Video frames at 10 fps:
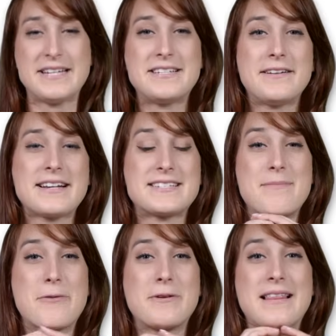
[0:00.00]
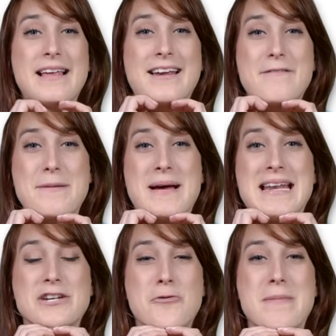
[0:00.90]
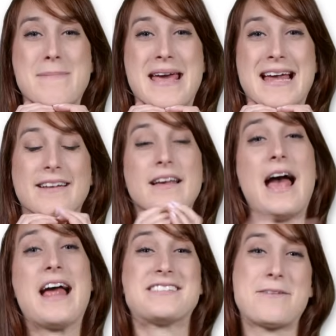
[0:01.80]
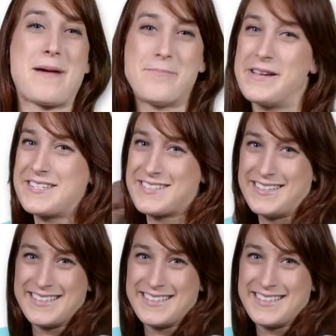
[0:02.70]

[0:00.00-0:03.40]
Until next time, I really like everybody. Don't be mad. I send my peace.